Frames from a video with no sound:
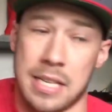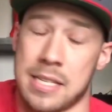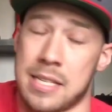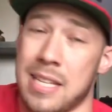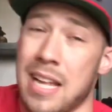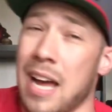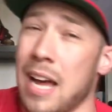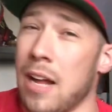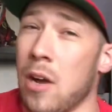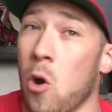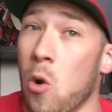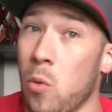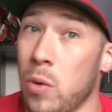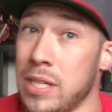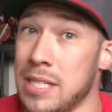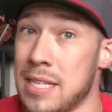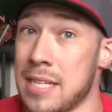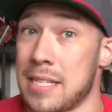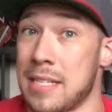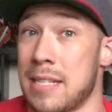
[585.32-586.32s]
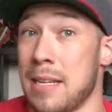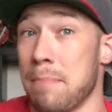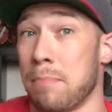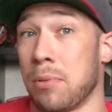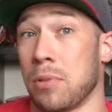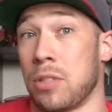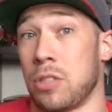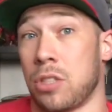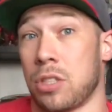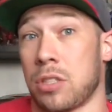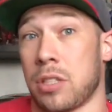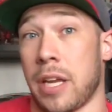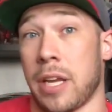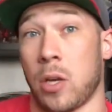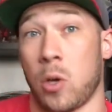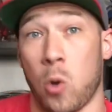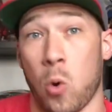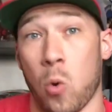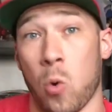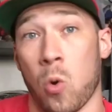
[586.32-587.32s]
not always as simple as just like,
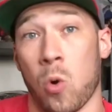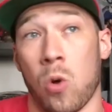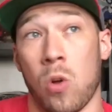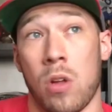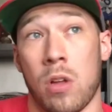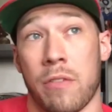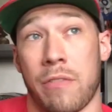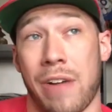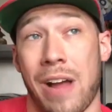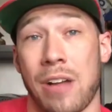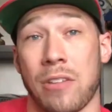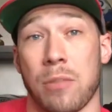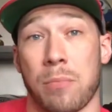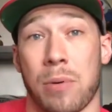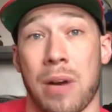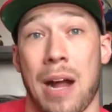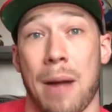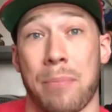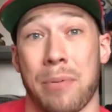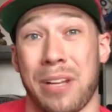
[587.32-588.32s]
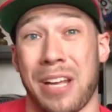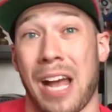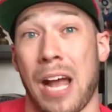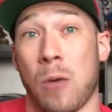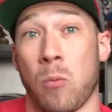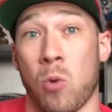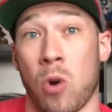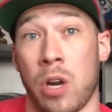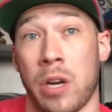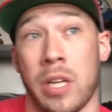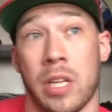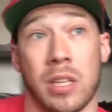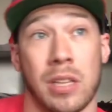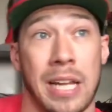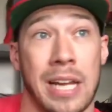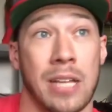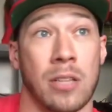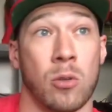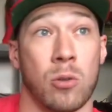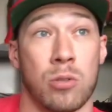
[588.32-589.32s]
cool, found the property, I want it.
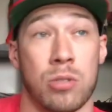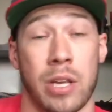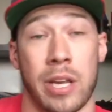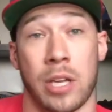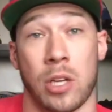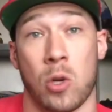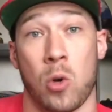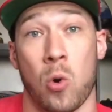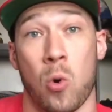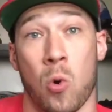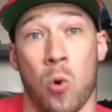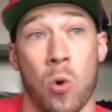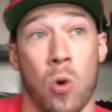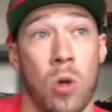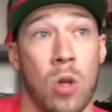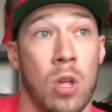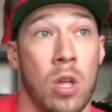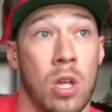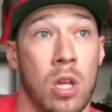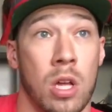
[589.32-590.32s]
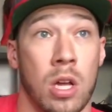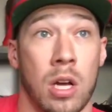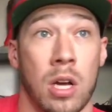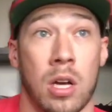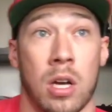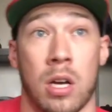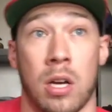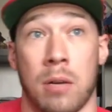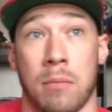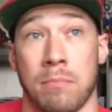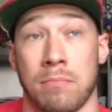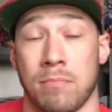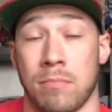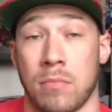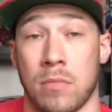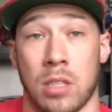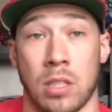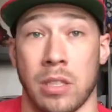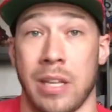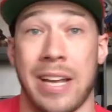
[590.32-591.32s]
Landlord's like, cool. A
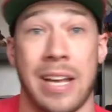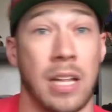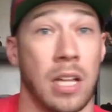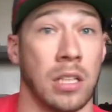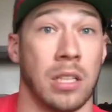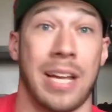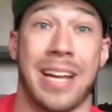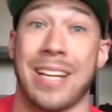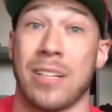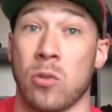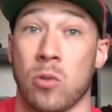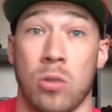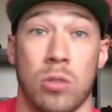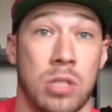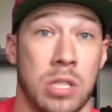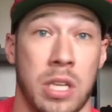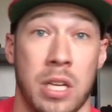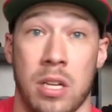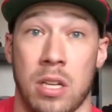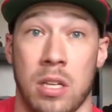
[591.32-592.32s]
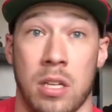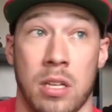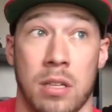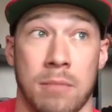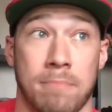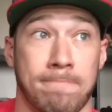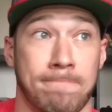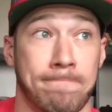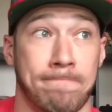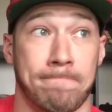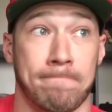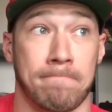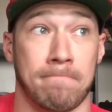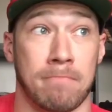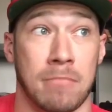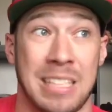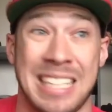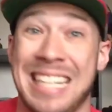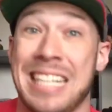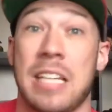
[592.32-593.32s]
landlord's gonna
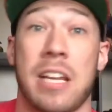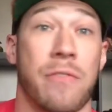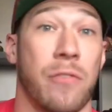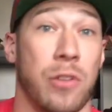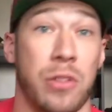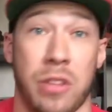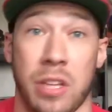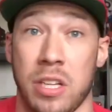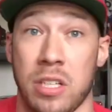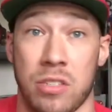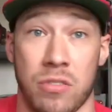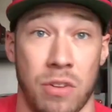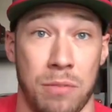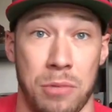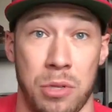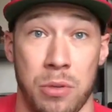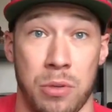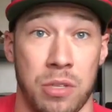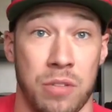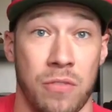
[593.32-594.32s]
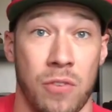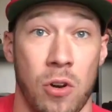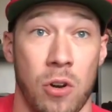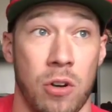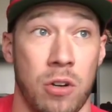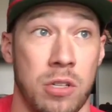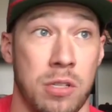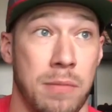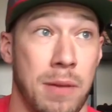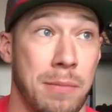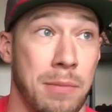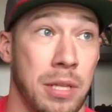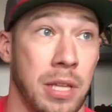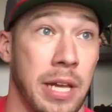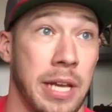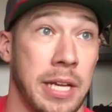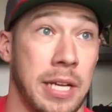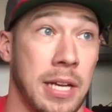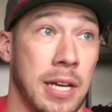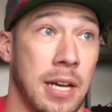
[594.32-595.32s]
need different things from you as far as maybe
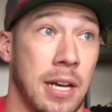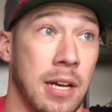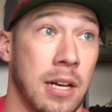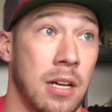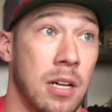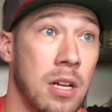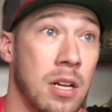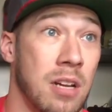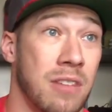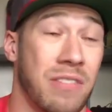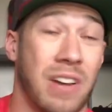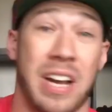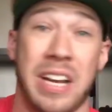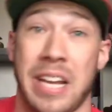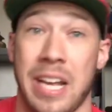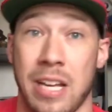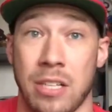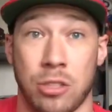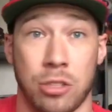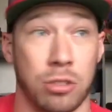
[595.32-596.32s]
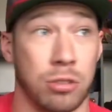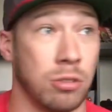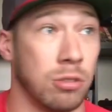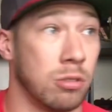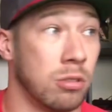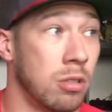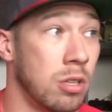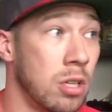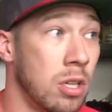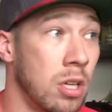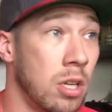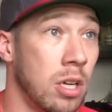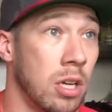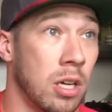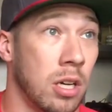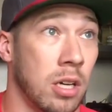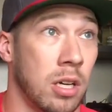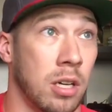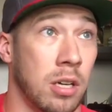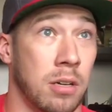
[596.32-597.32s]
like financial,
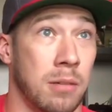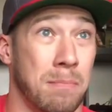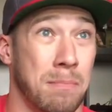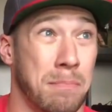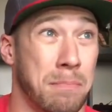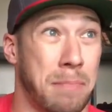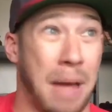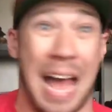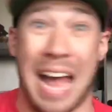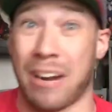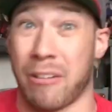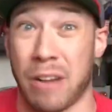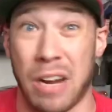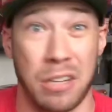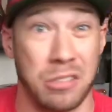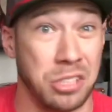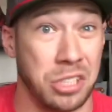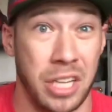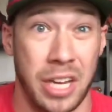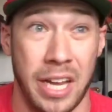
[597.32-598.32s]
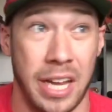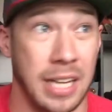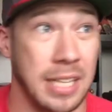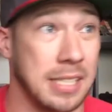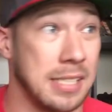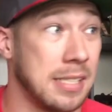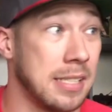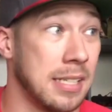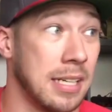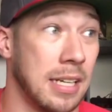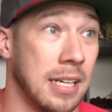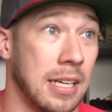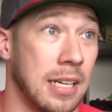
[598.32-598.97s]
background checks,